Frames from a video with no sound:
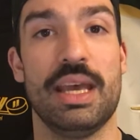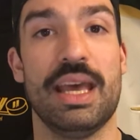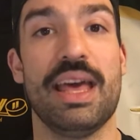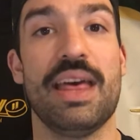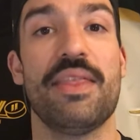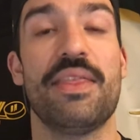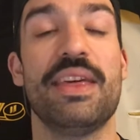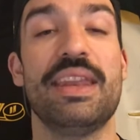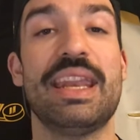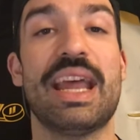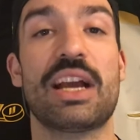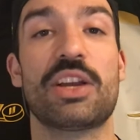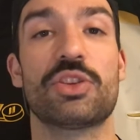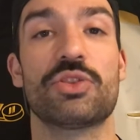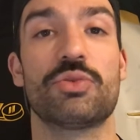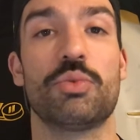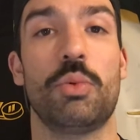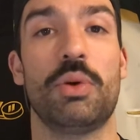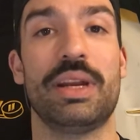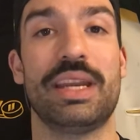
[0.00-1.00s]
The next
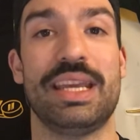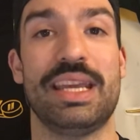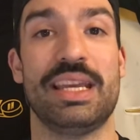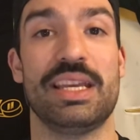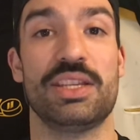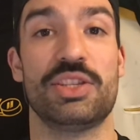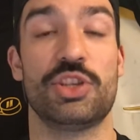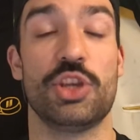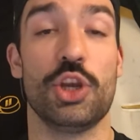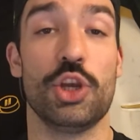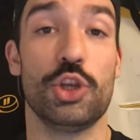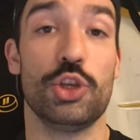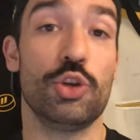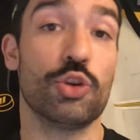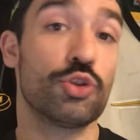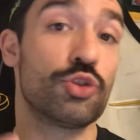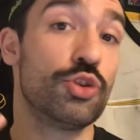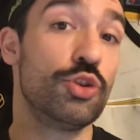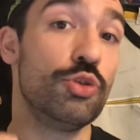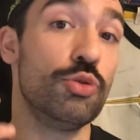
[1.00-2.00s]
one is you're
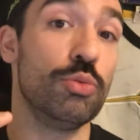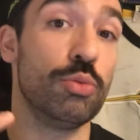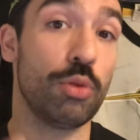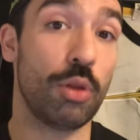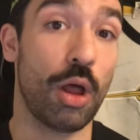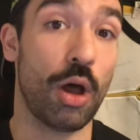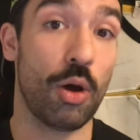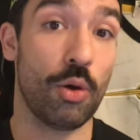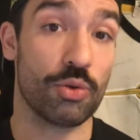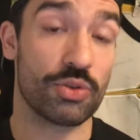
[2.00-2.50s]
too low.